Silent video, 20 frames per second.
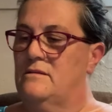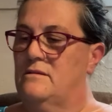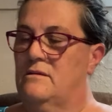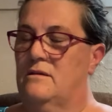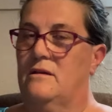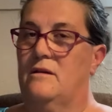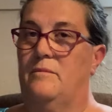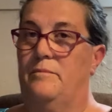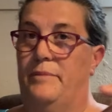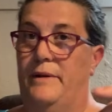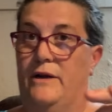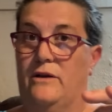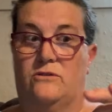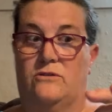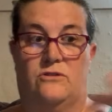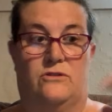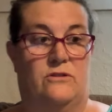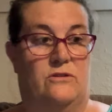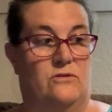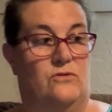
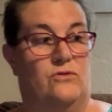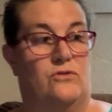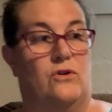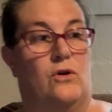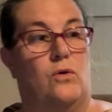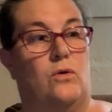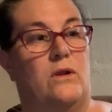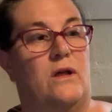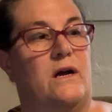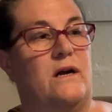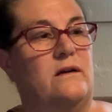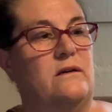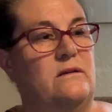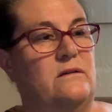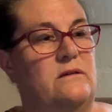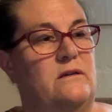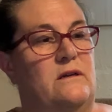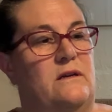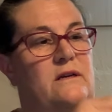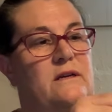compares to the granola,
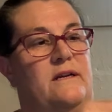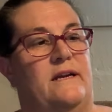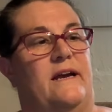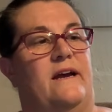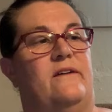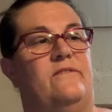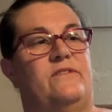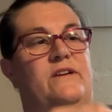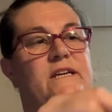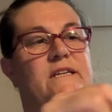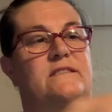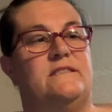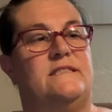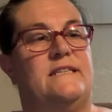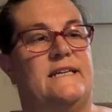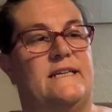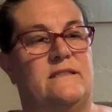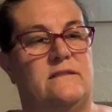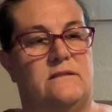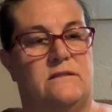heavy and
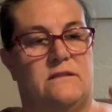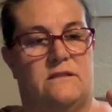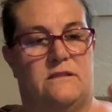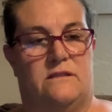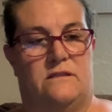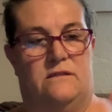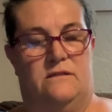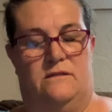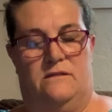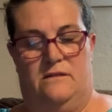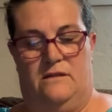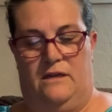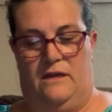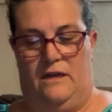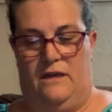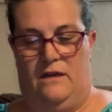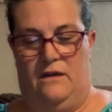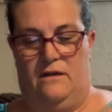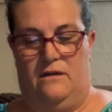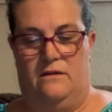dense,
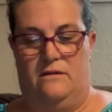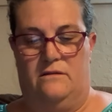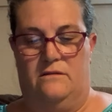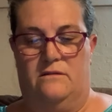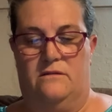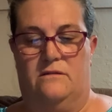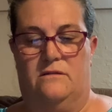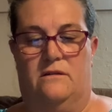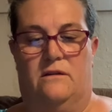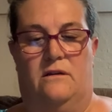and